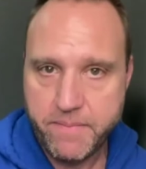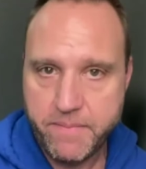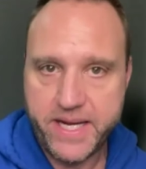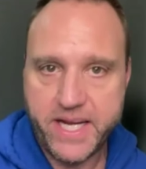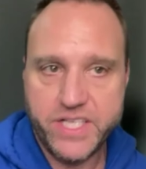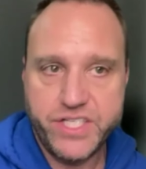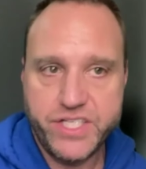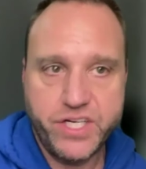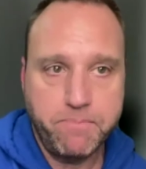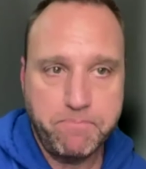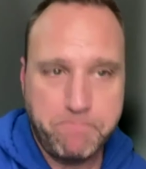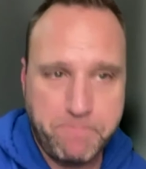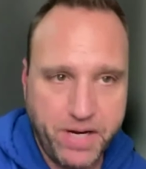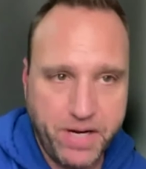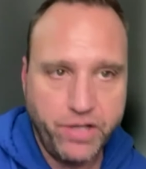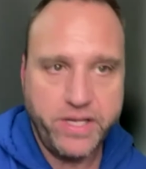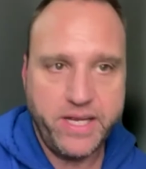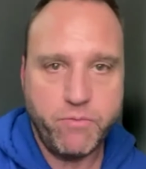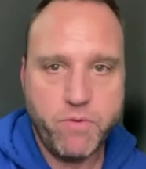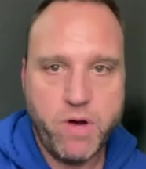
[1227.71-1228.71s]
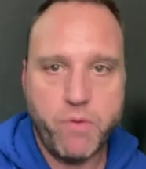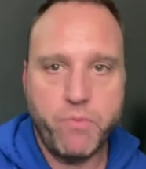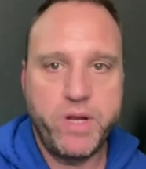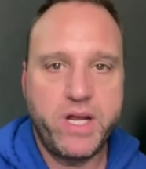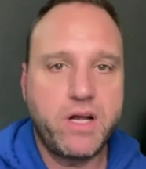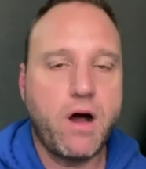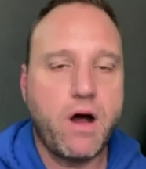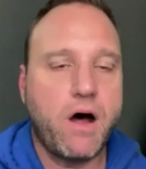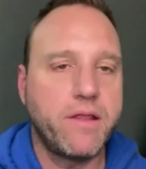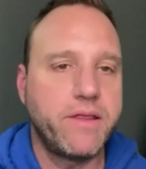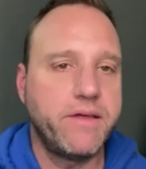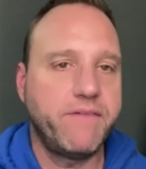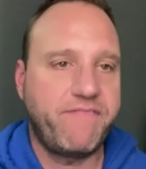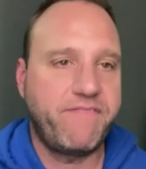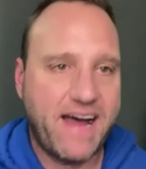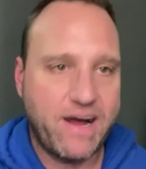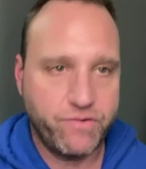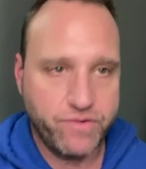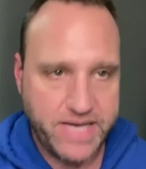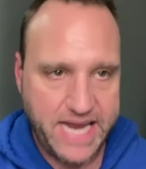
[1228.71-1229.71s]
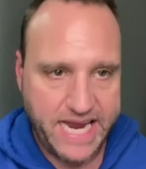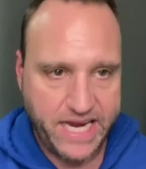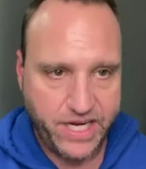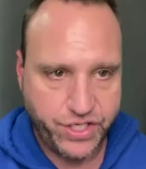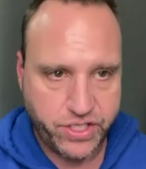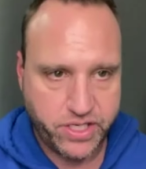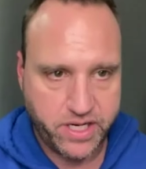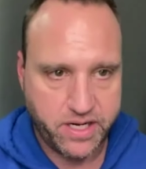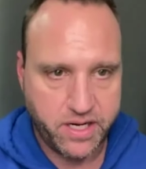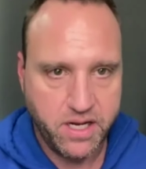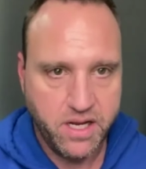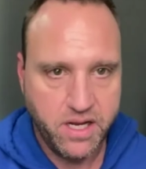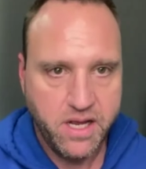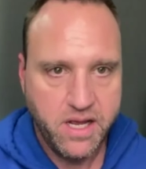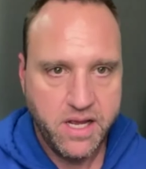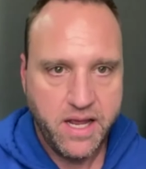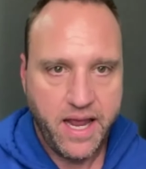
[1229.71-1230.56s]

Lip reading: because you're building what we call the foundation.